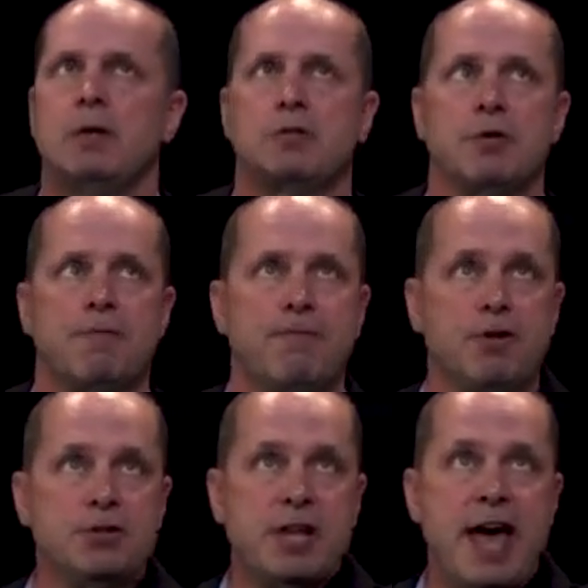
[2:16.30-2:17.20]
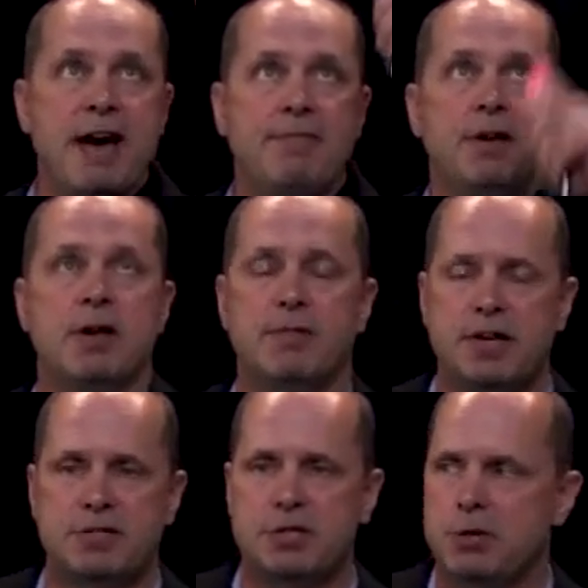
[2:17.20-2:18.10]
So the first half of
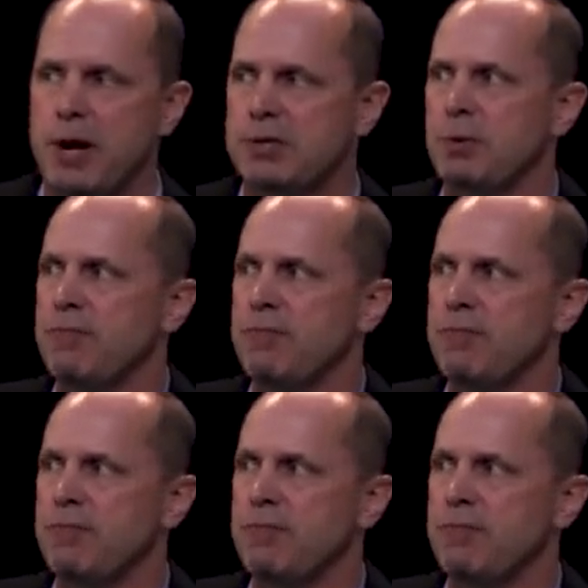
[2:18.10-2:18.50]
SC2x,